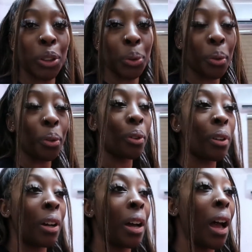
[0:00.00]

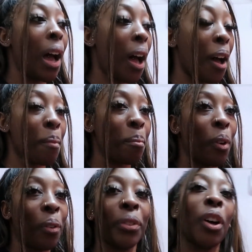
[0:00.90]
tour
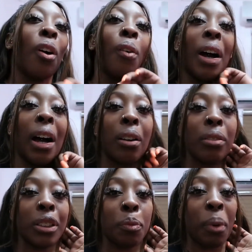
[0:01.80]
of the whole
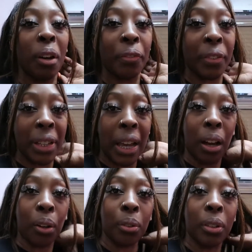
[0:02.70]
house, but for
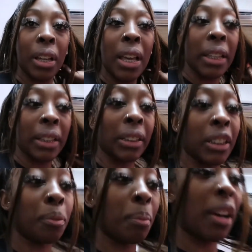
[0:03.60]
now, this
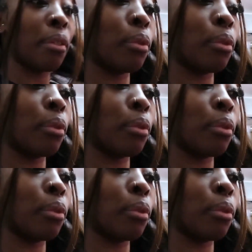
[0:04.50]
is my